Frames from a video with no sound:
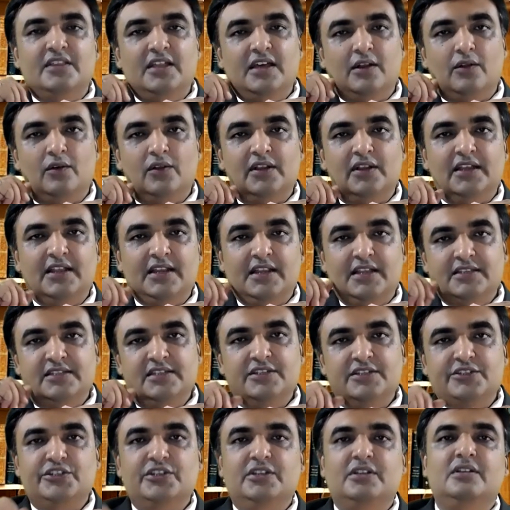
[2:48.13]

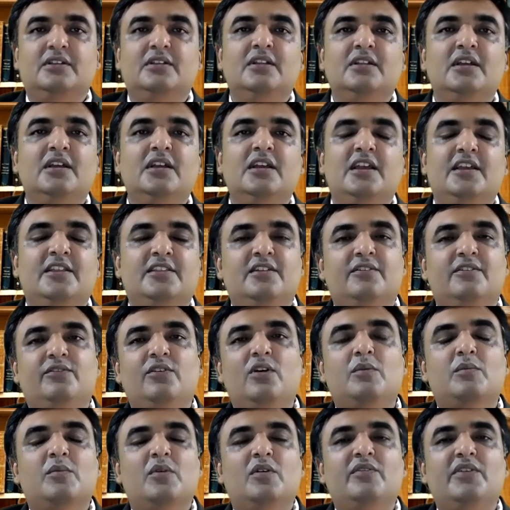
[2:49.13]
organization in the
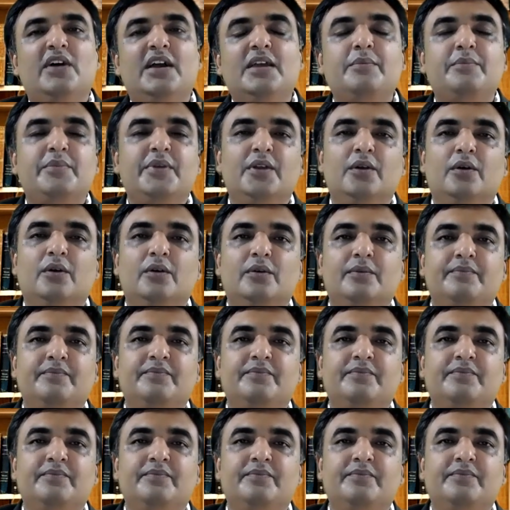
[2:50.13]
form of IPO.